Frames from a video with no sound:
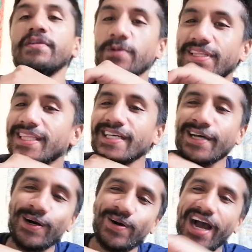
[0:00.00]
with the
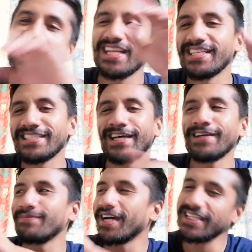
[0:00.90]
whole island
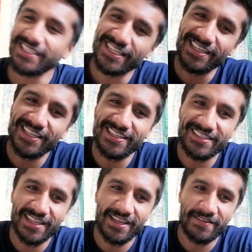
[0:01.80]
time idea,
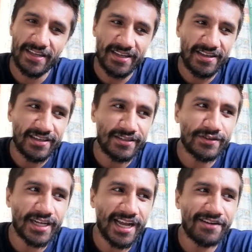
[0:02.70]
is that
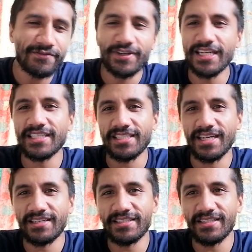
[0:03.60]
you can't really
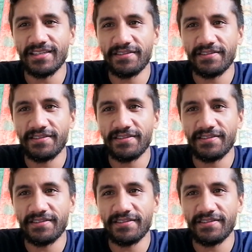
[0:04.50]
change